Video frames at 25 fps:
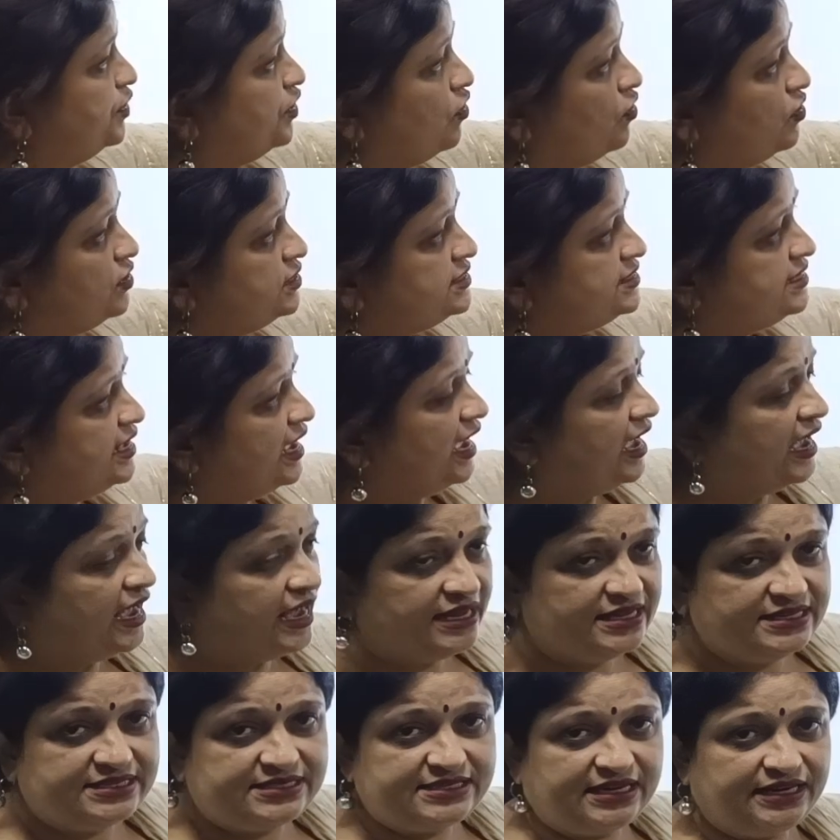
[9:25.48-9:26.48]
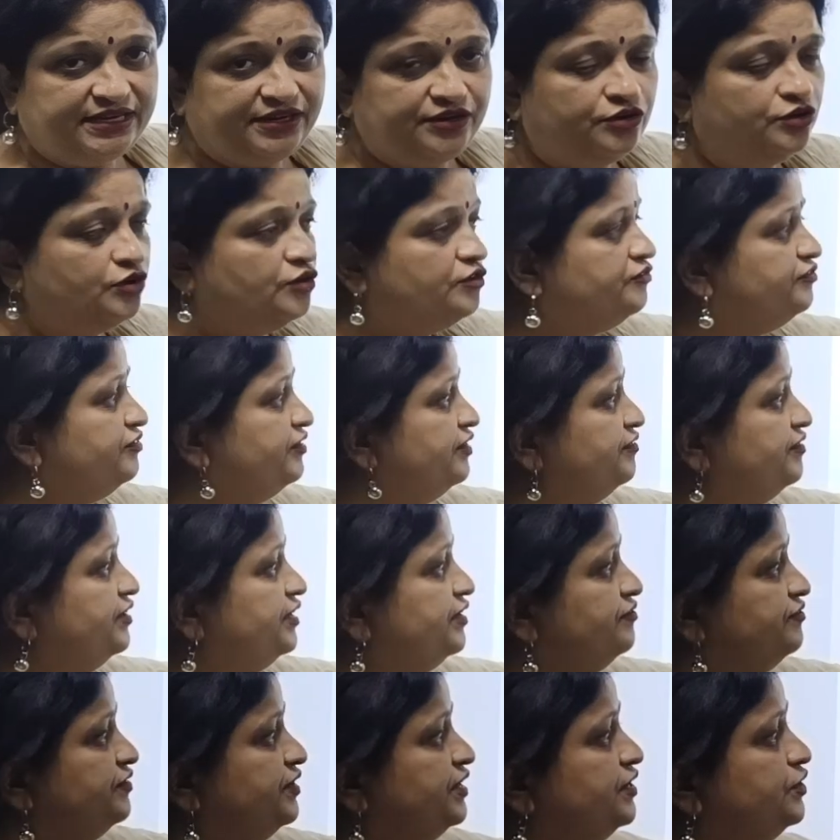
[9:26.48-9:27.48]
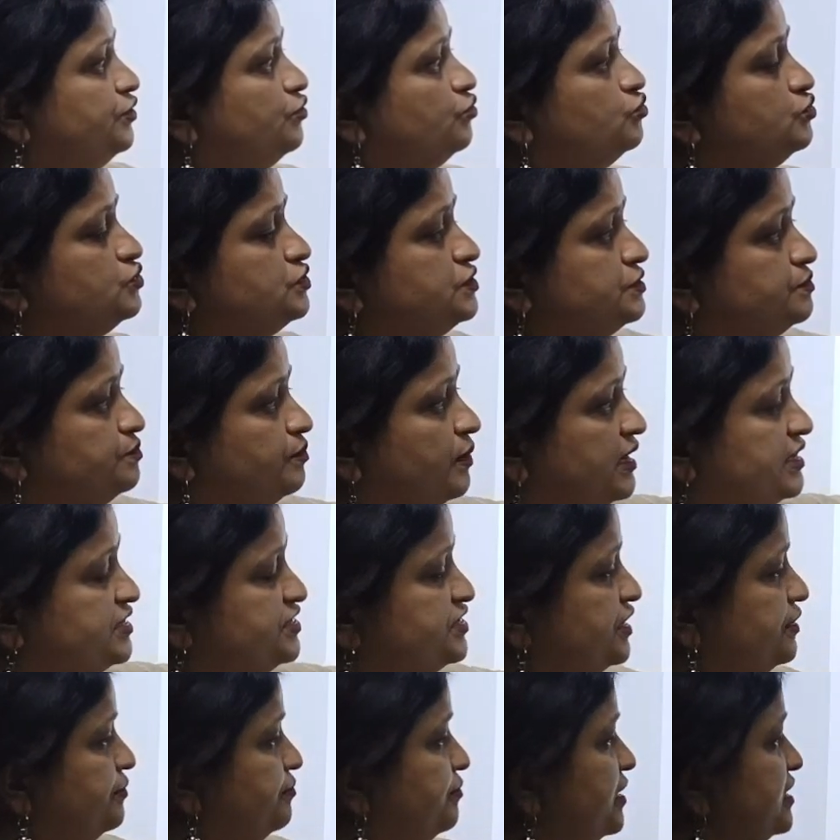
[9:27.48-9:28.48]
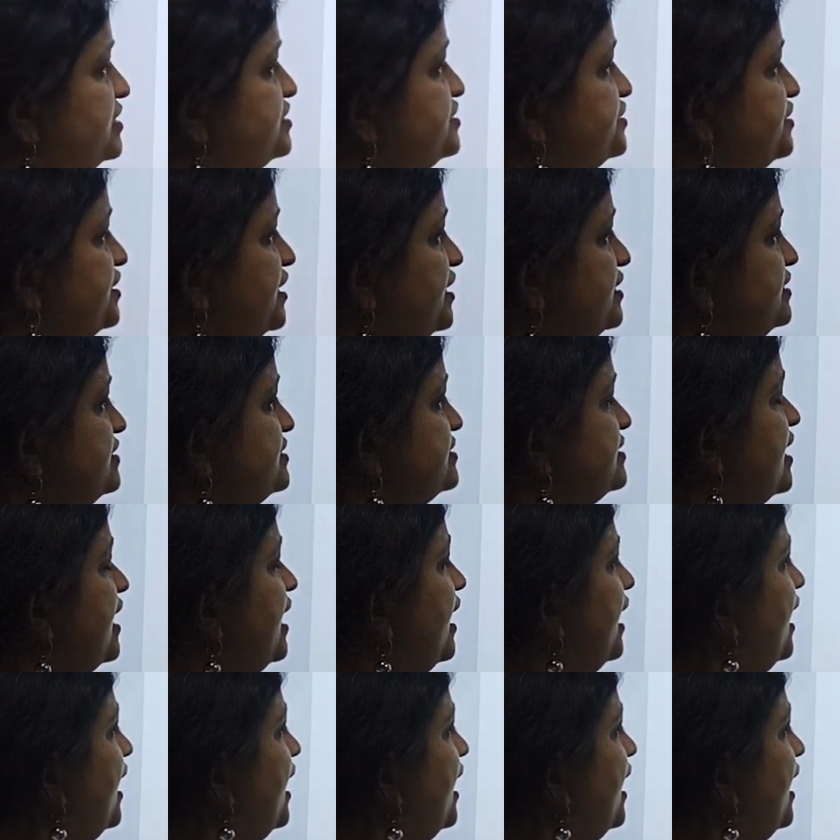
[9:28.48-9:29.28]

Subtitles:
because the high standard of living, we use much and much things,